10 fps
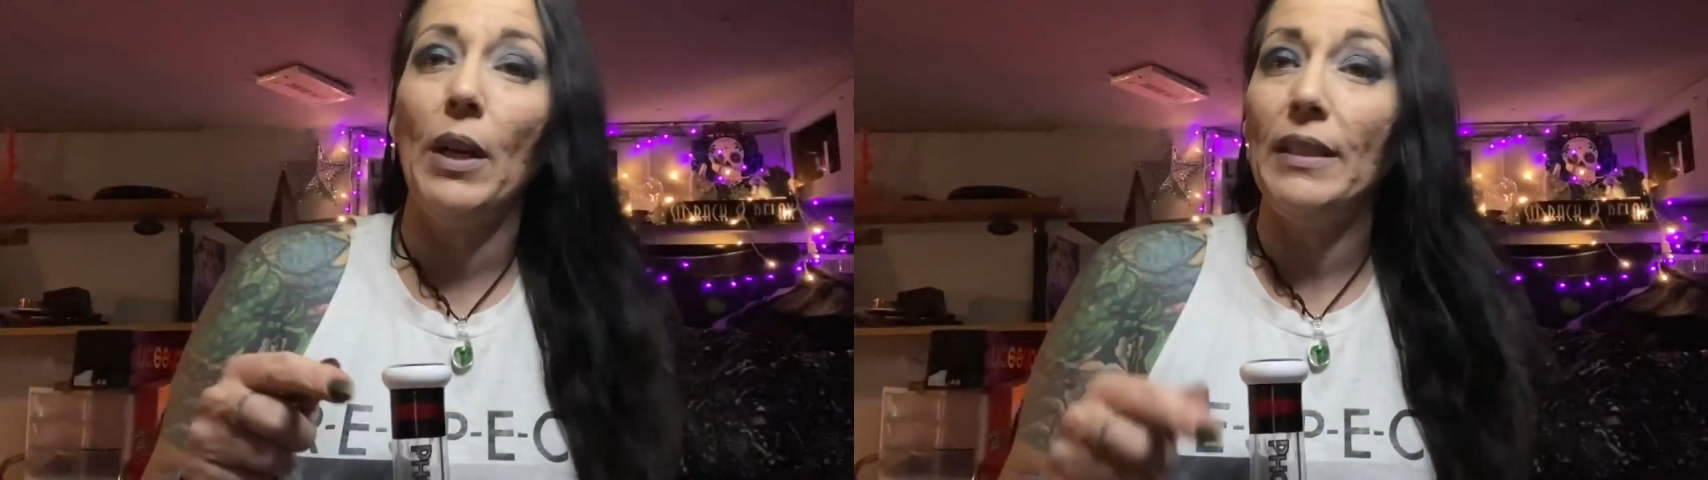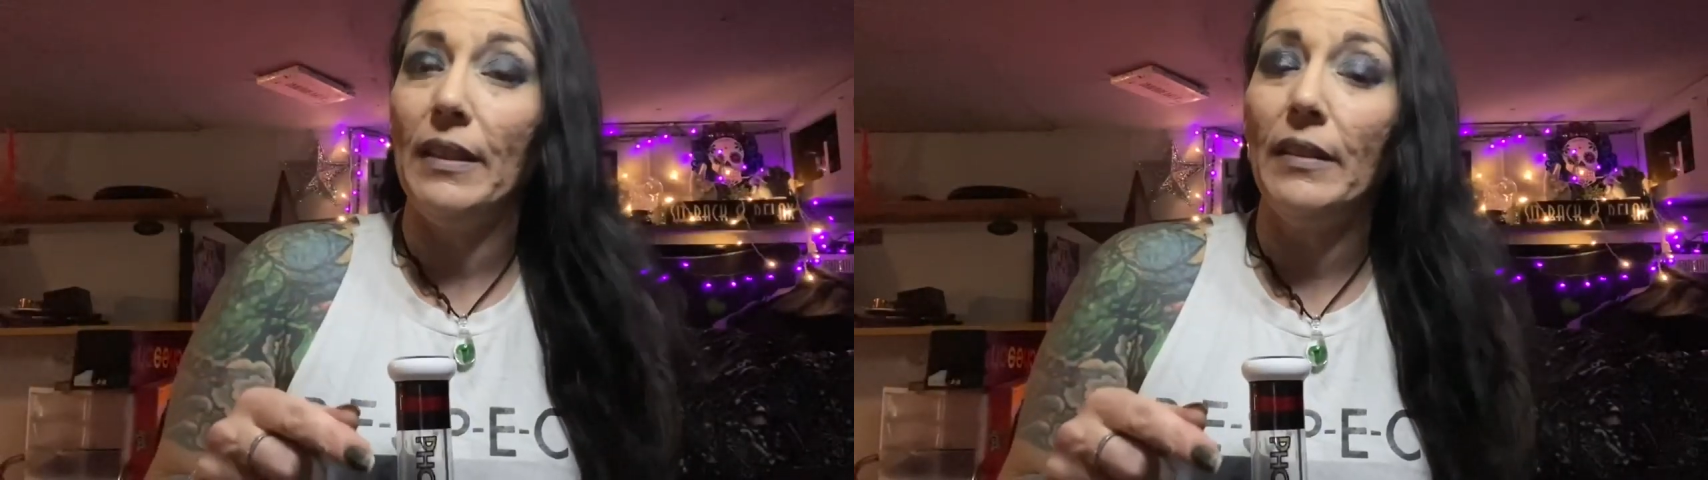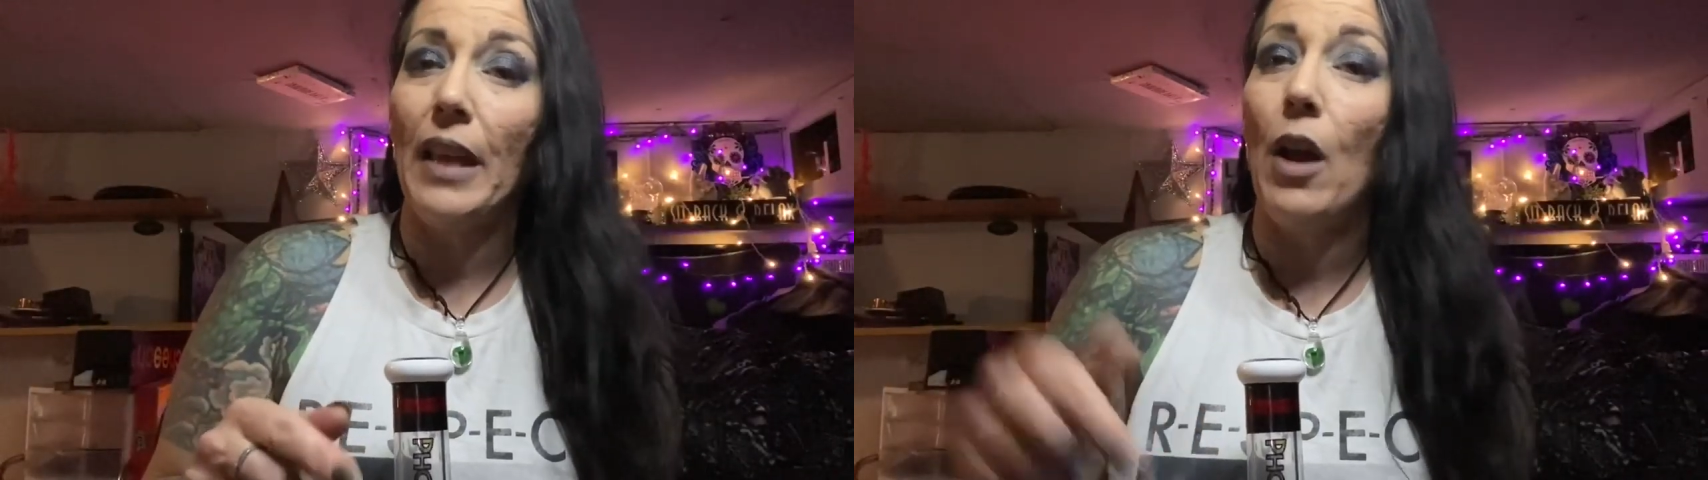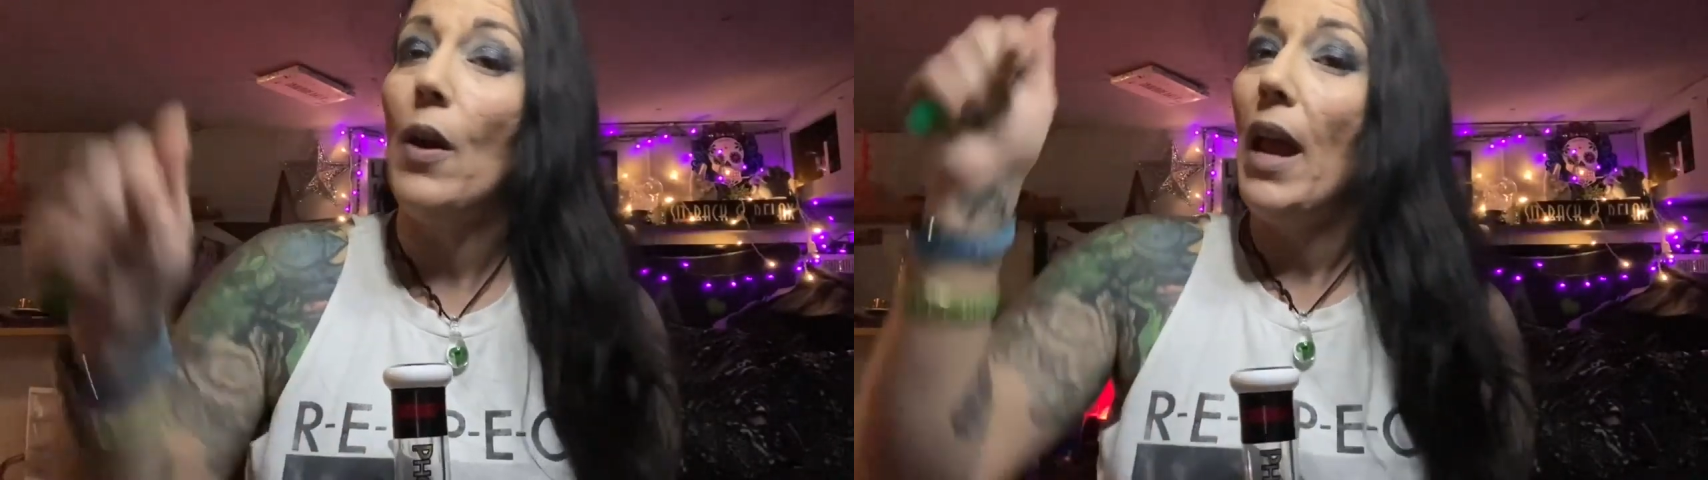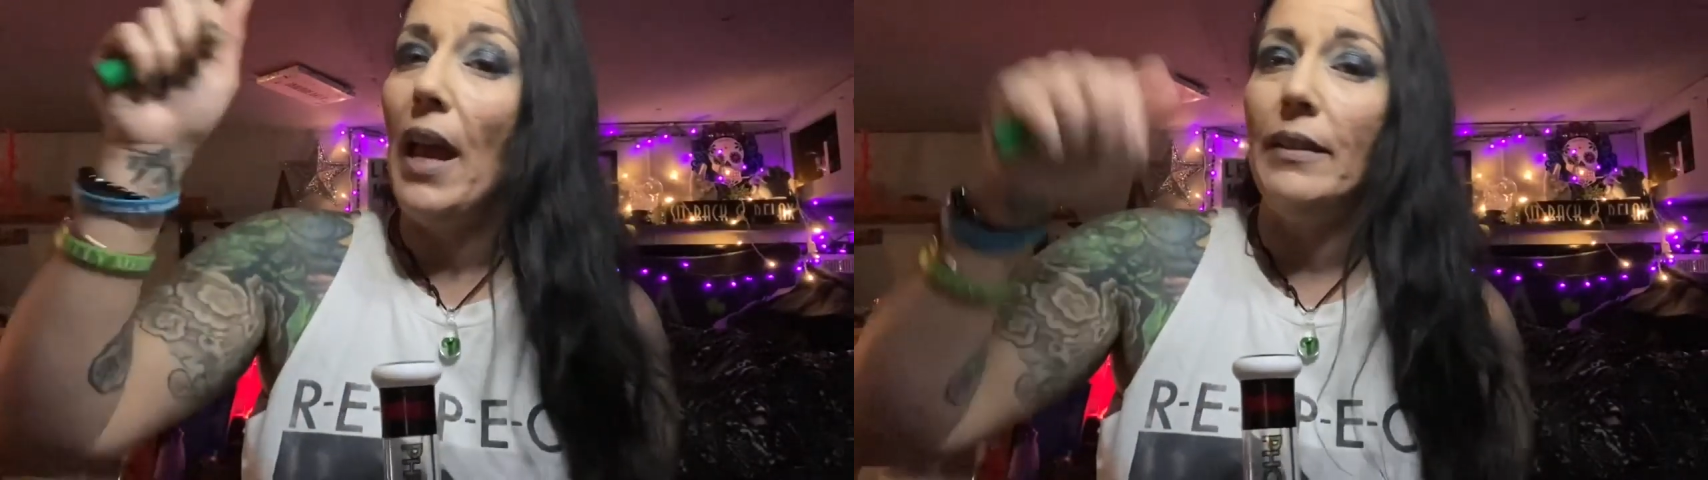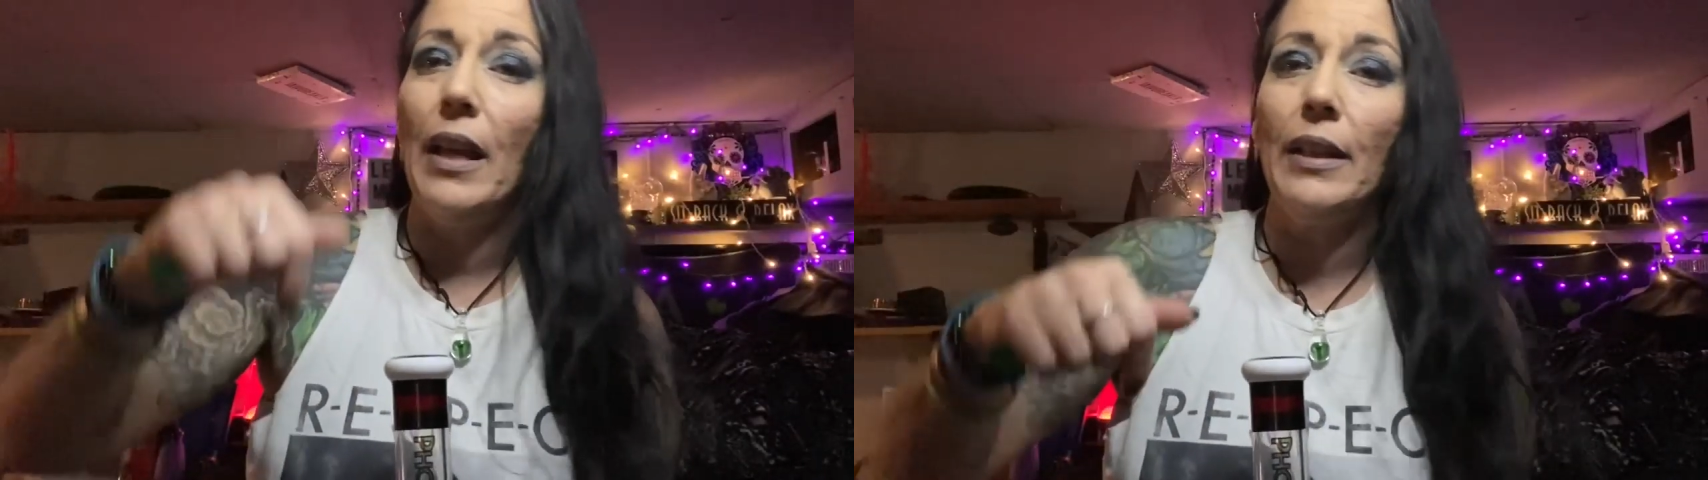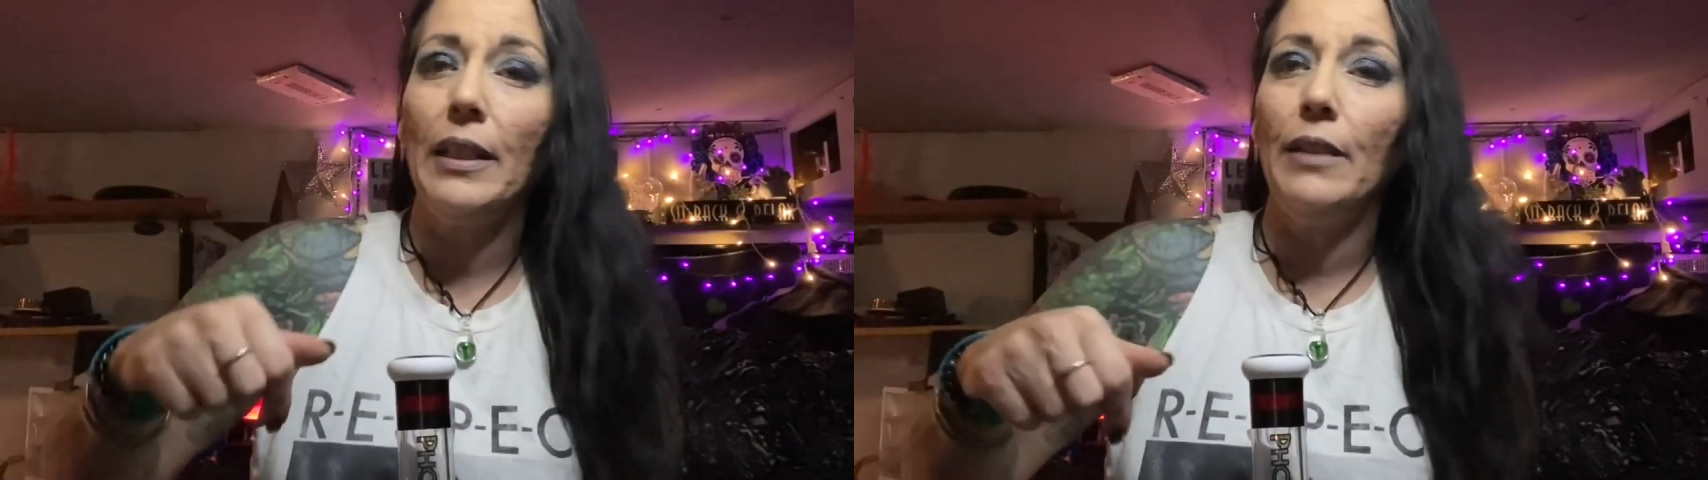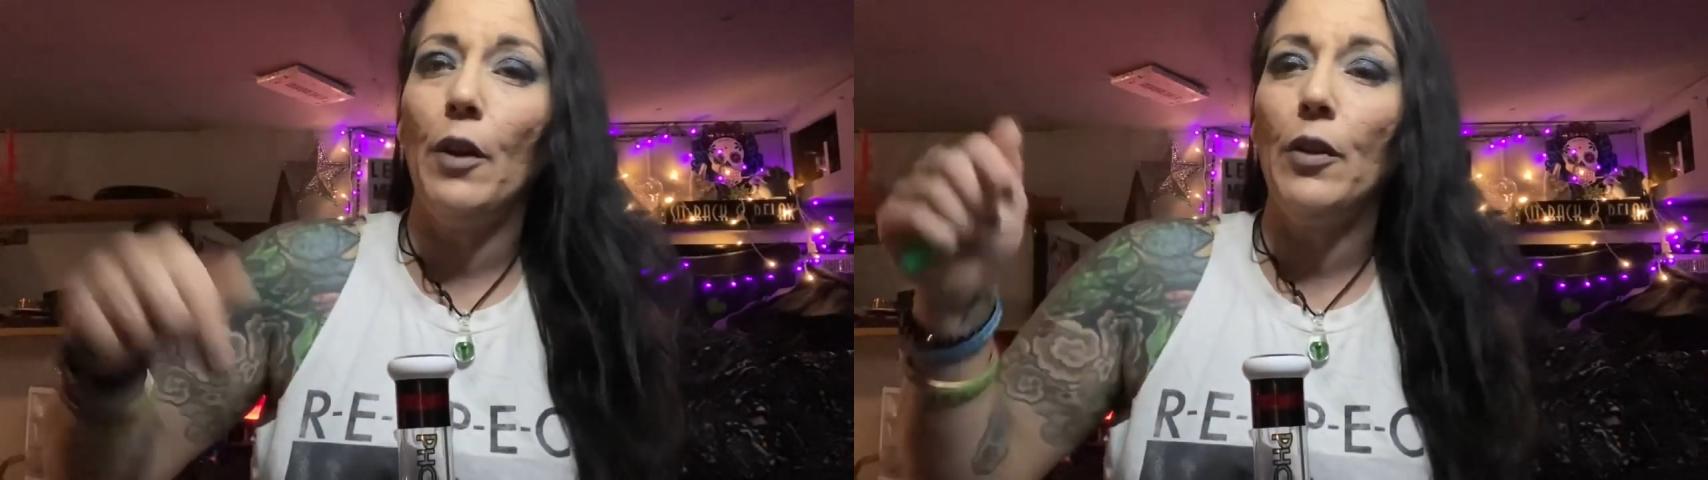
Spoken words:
a discount, head down to Levo.